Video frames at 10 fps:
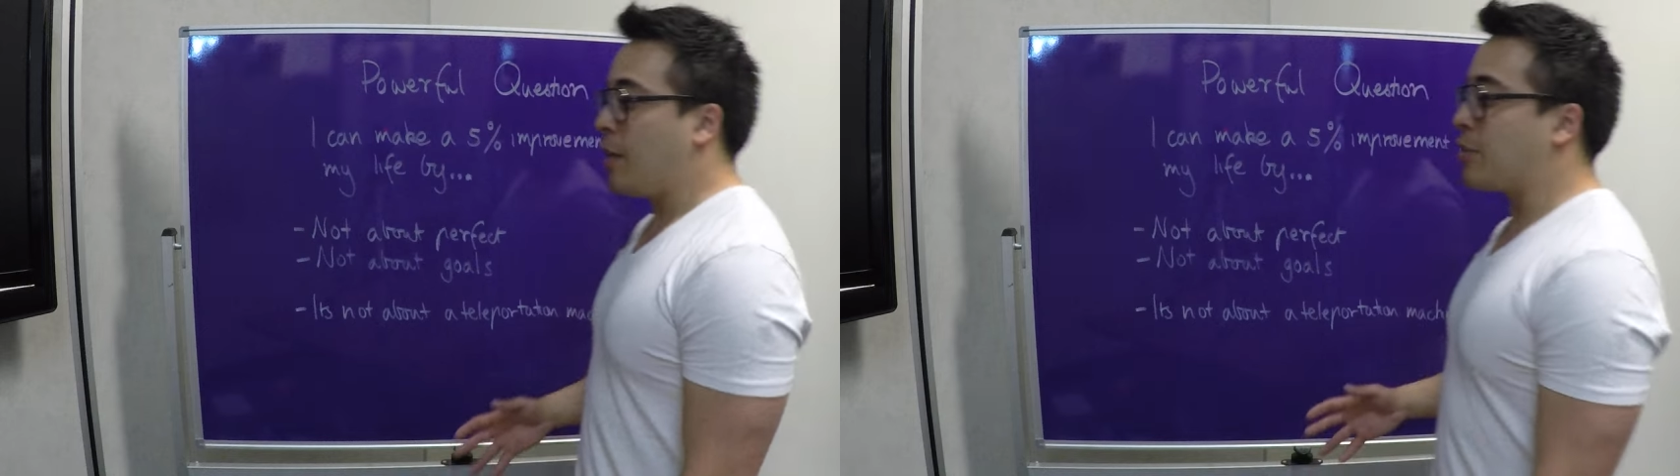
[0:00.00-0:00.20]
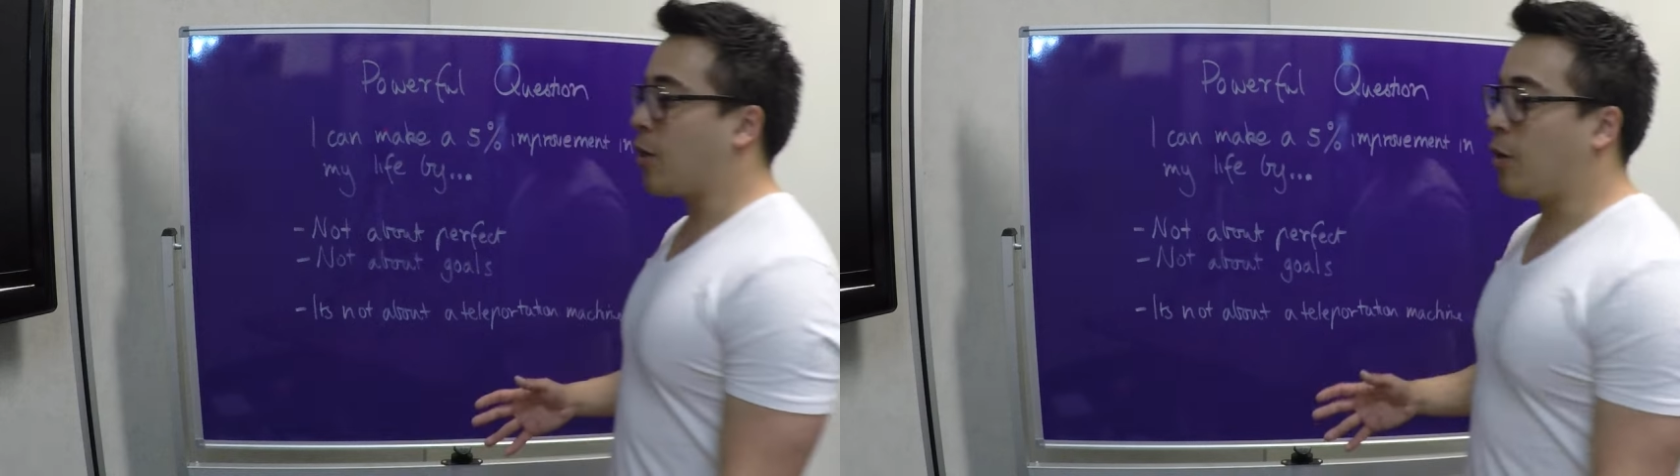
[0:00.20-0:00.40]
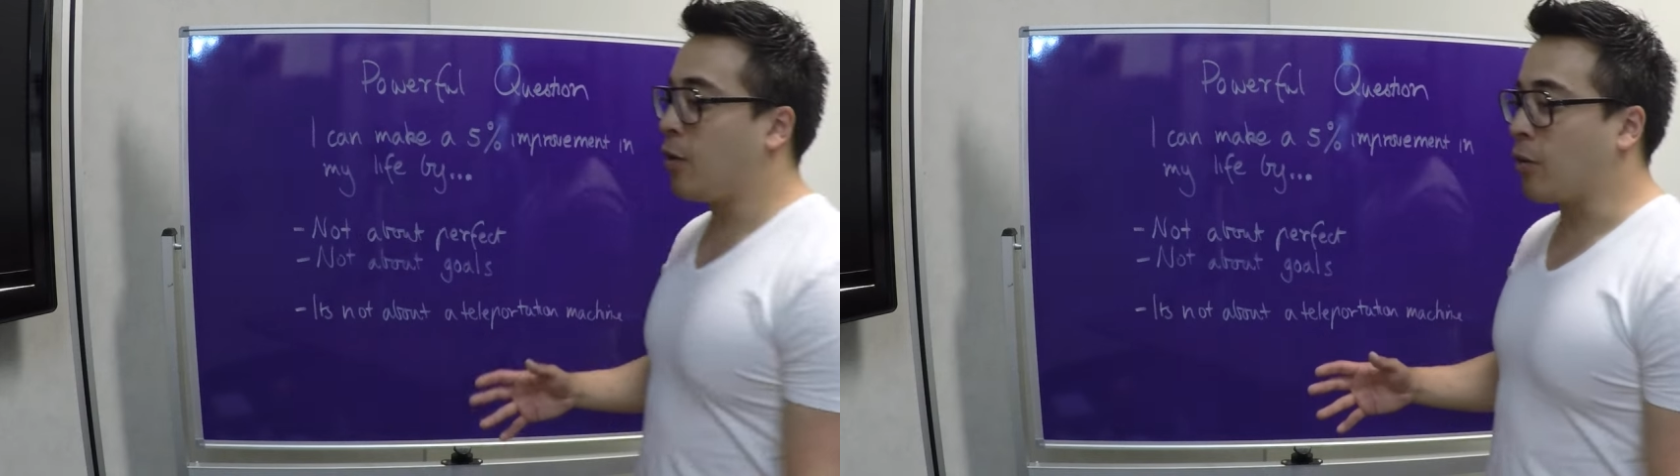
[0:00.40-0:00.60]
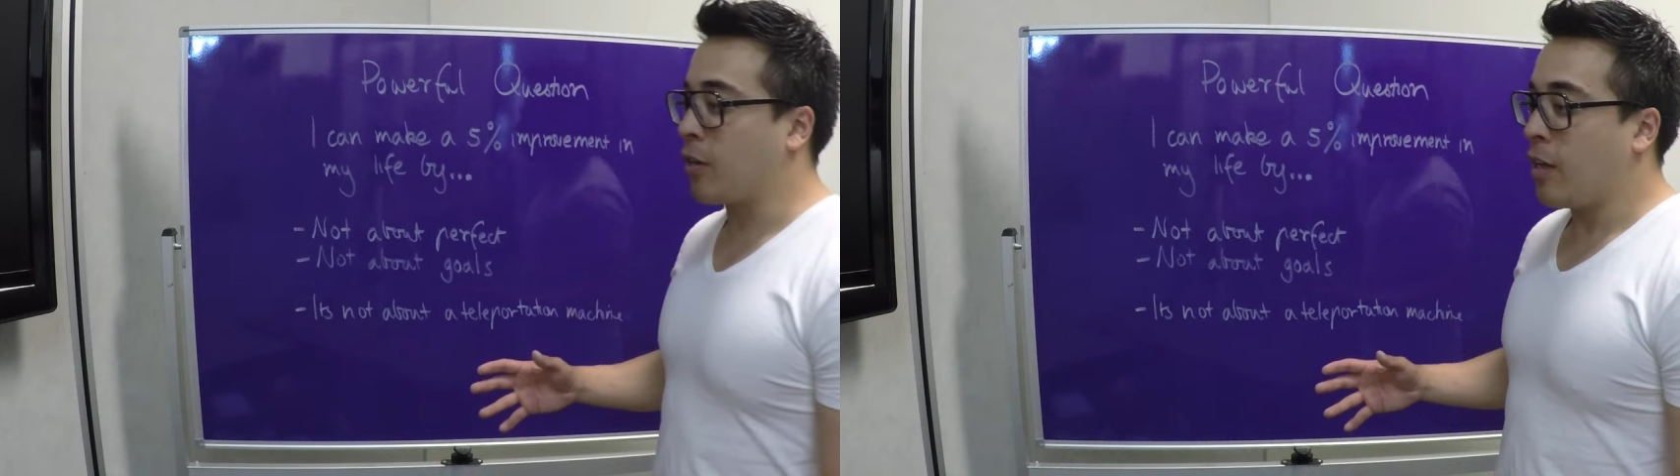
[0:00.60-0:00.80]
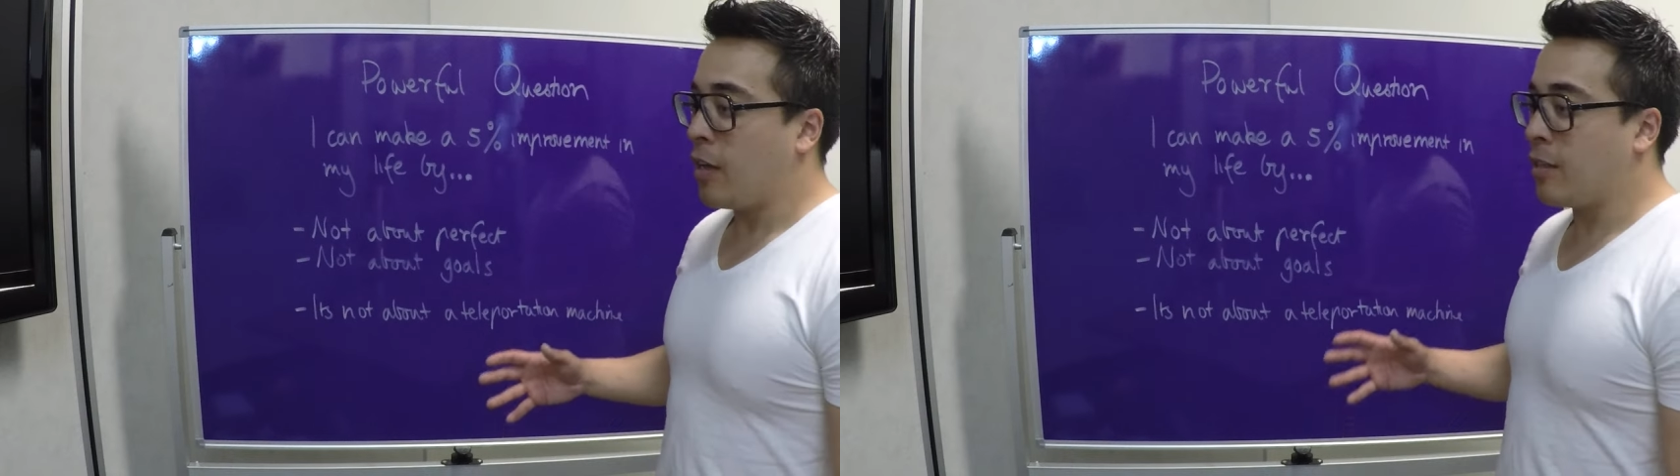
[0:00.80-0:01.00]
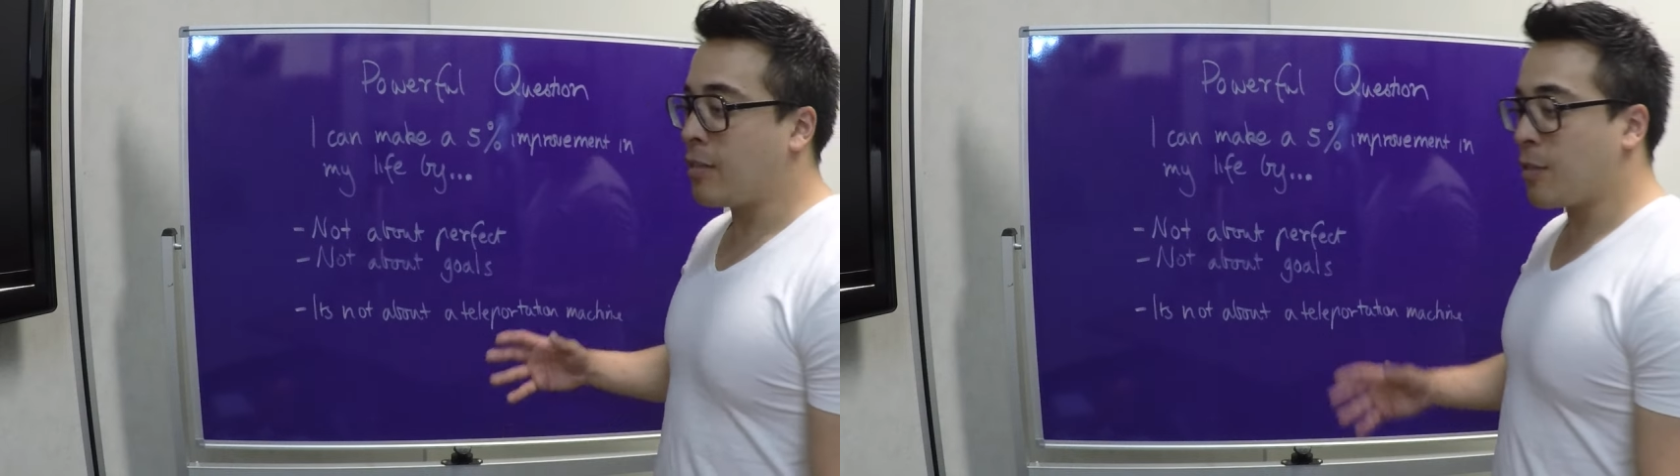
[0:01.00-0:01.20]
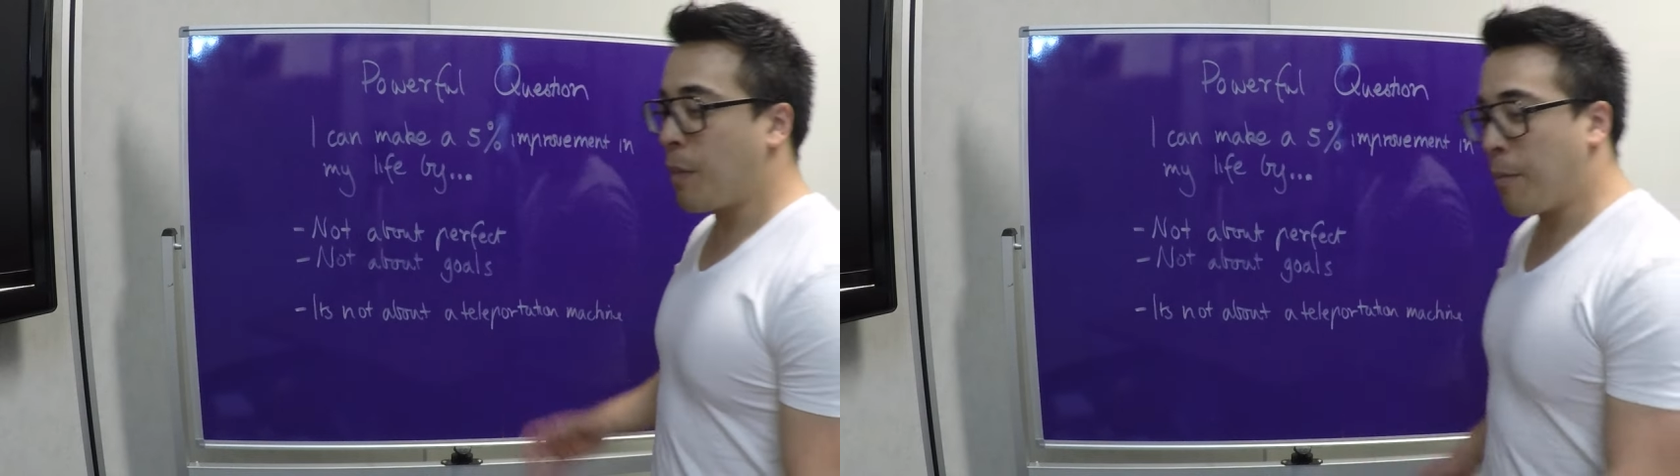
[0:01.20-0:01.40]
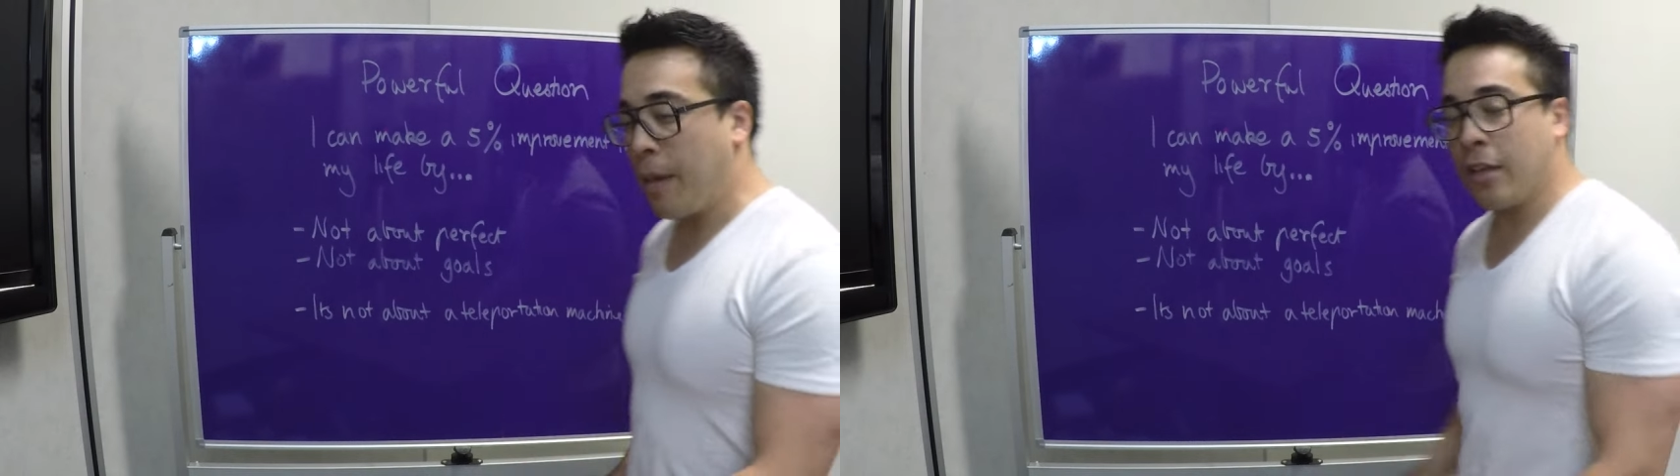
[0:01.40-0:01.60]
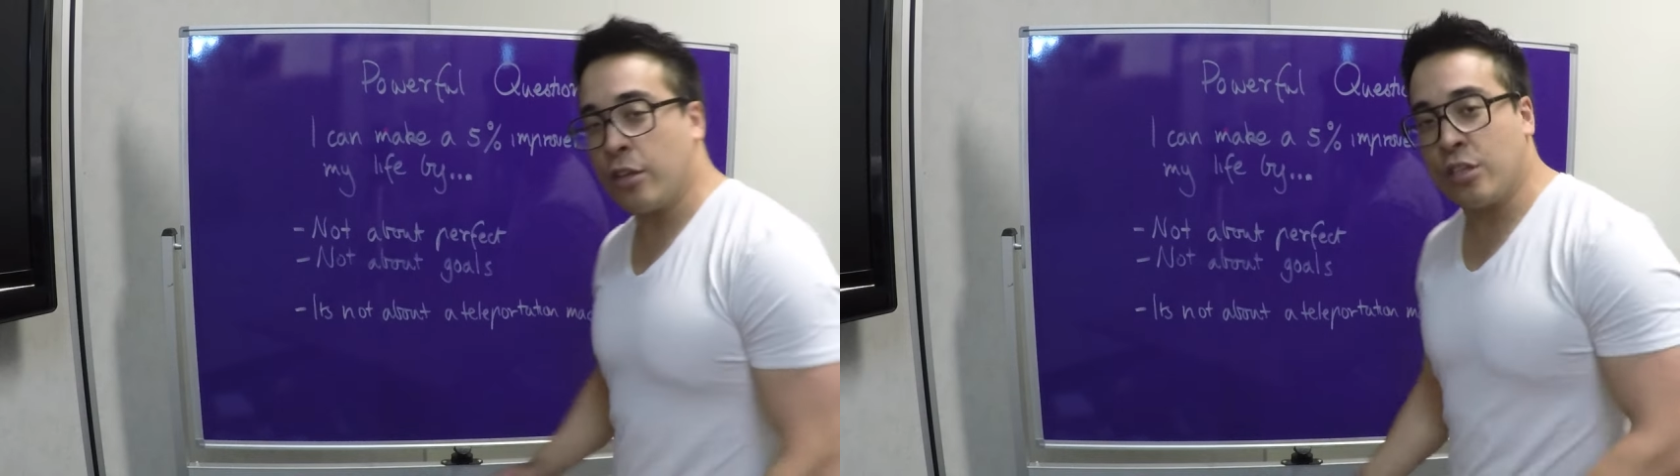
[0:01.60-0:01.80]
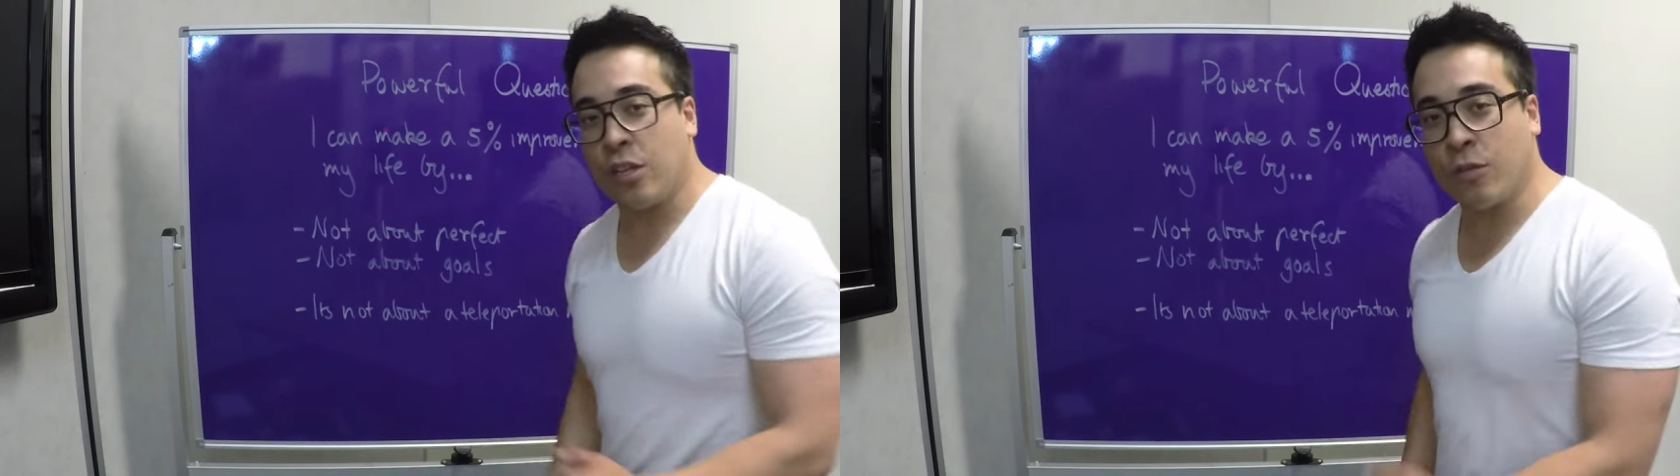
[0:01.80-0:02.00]
So look, this is about making
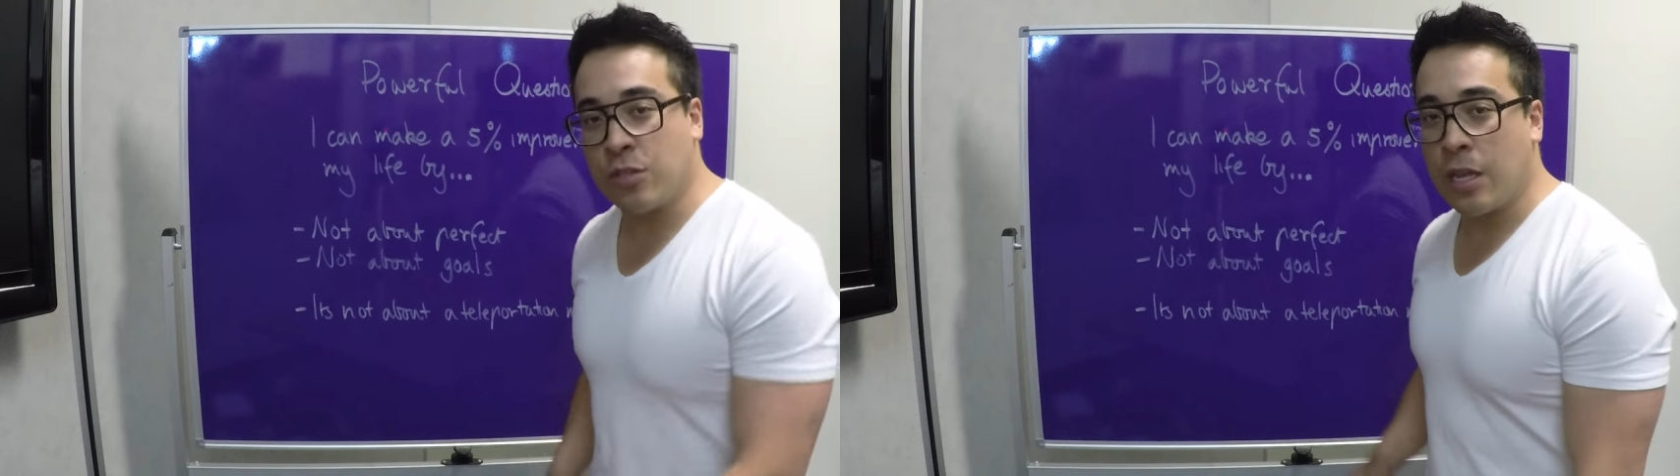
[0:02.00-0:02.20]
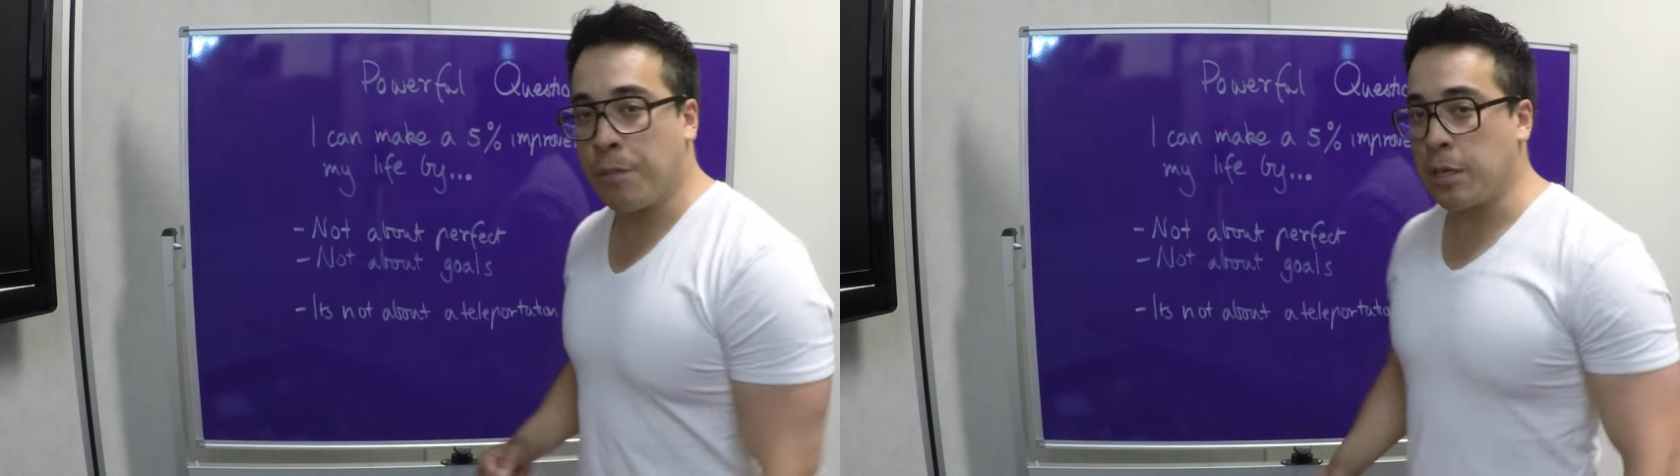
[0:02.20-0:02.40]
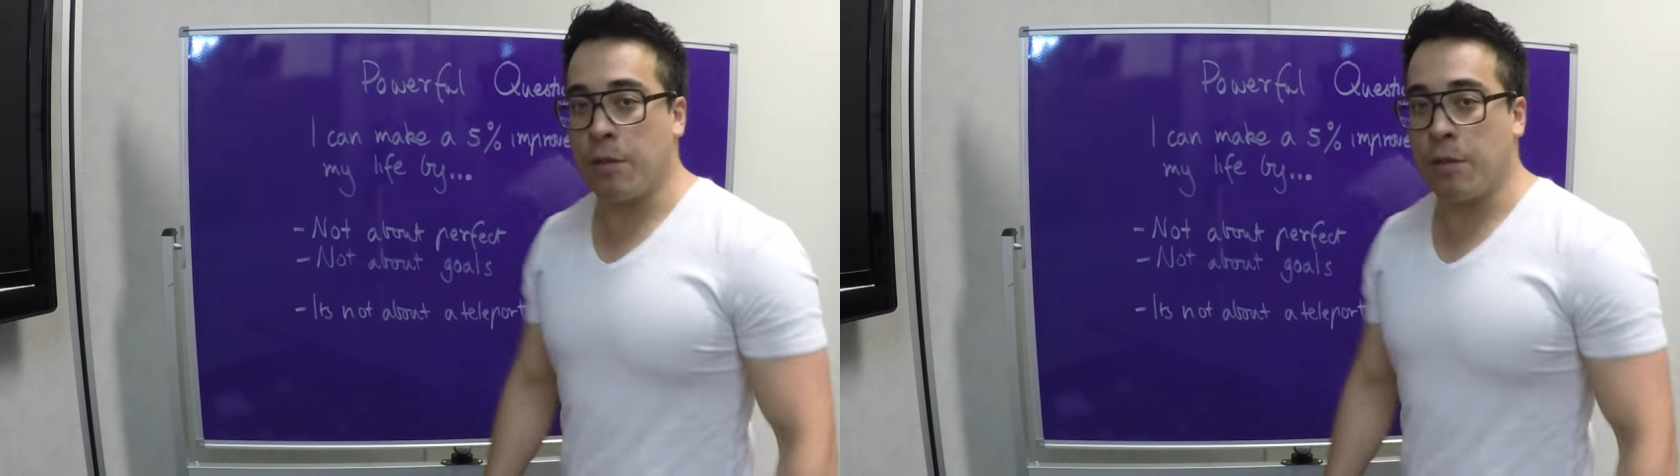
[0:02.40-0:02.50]
those little steps.